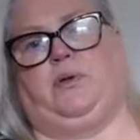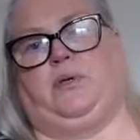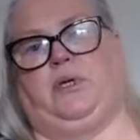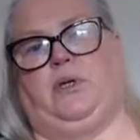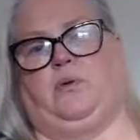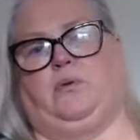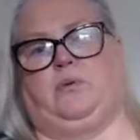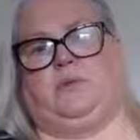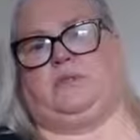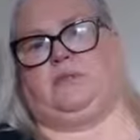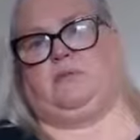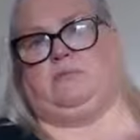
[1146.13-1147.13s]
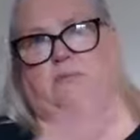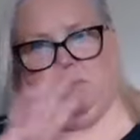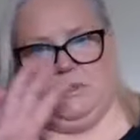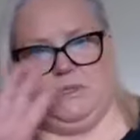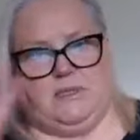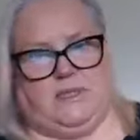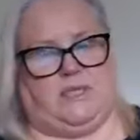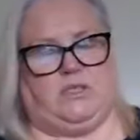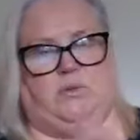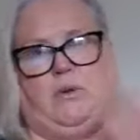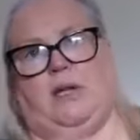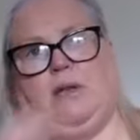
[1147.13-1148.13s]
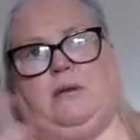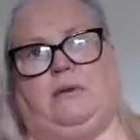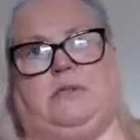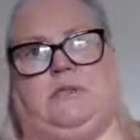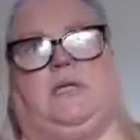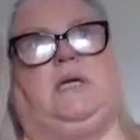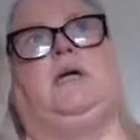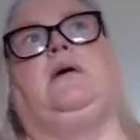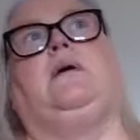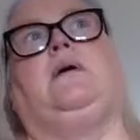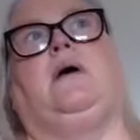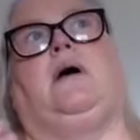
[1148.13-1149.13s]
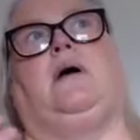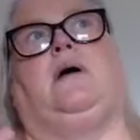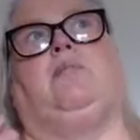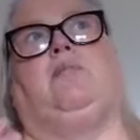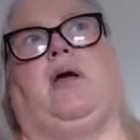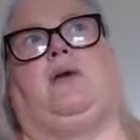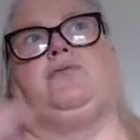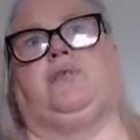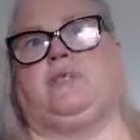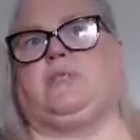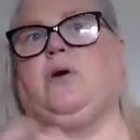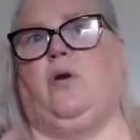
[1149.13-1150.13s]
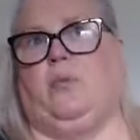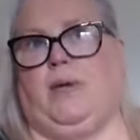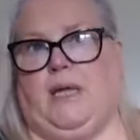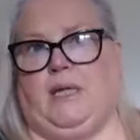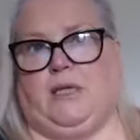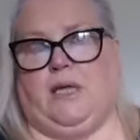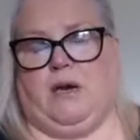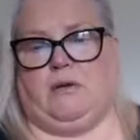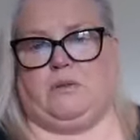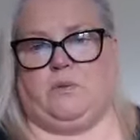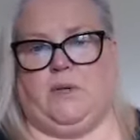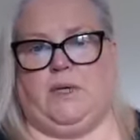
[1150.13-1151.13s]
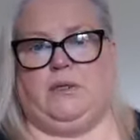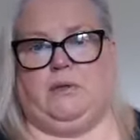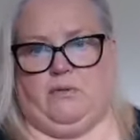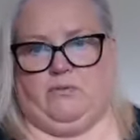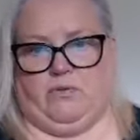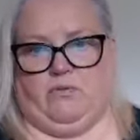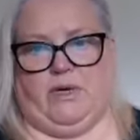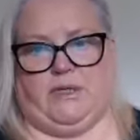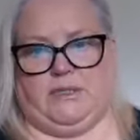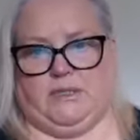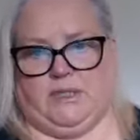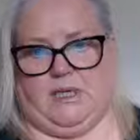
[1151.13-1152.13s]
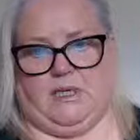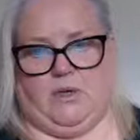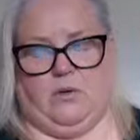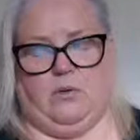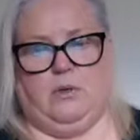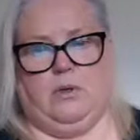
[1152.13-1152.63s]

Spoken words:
the sexuality boundaries come in there as well. You have the right to say no,